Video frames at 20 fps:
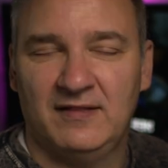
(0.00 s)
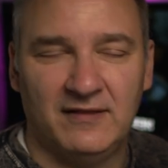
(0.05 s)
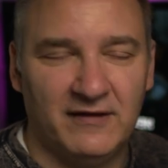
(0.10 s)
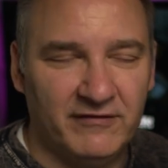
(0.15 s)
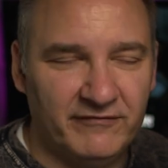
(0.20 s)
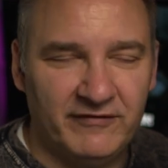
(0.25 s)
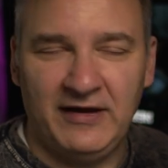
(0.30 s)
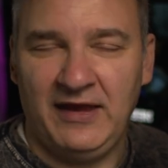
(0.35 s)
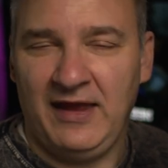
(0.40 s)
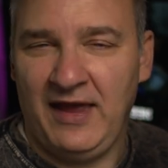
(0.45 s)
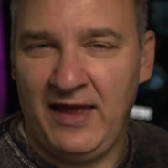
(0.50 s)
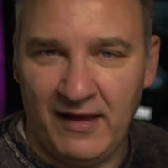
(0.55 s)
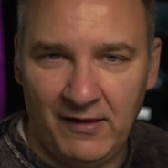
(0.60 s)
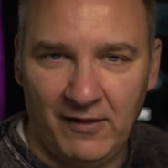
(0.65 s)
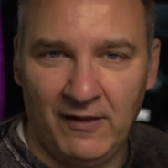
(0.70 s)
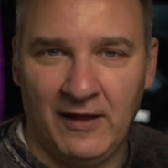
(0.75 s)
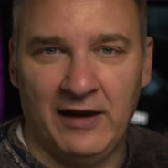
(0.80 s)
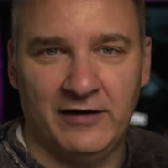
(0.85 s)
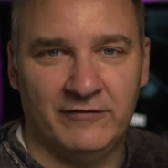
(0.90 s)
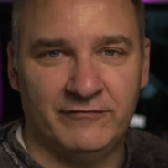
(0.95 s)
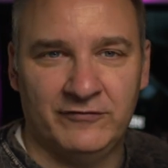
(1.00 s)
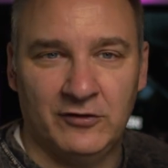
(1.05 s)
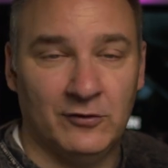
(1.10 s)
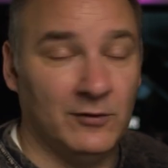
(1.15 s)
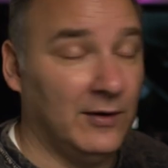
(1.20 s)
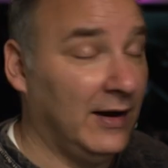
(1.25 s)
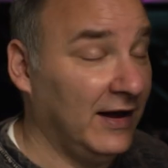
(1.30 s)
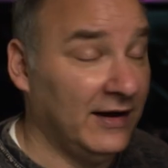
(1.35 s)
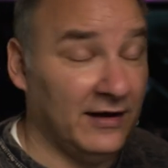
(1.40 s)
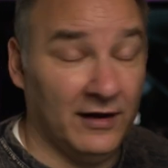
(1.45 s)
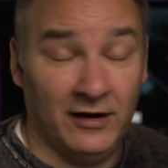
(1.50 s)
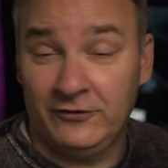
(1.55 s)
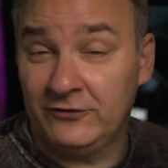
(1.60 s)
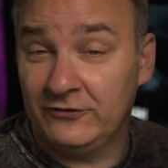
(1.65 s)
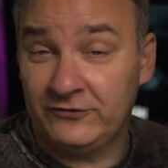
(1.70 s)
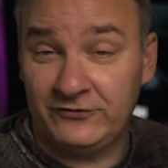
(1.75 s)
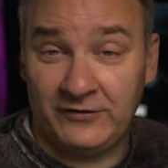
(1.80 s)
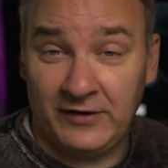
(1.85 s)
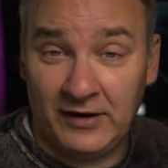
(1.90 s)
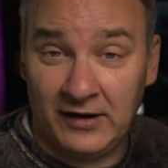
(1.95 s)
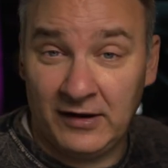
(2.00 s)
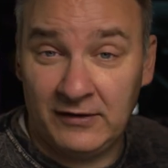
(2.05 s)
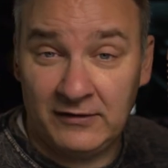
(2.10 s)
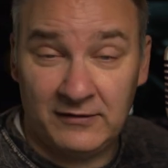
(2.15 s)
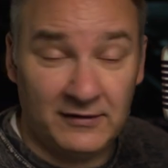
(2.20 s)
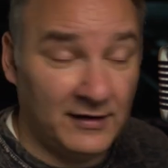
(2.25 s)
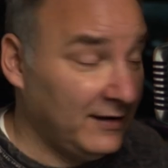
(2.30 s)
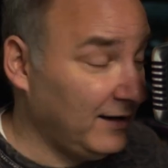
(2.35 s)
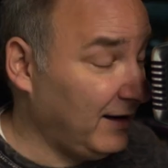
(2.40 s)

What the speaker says: living hell out of you. I understand.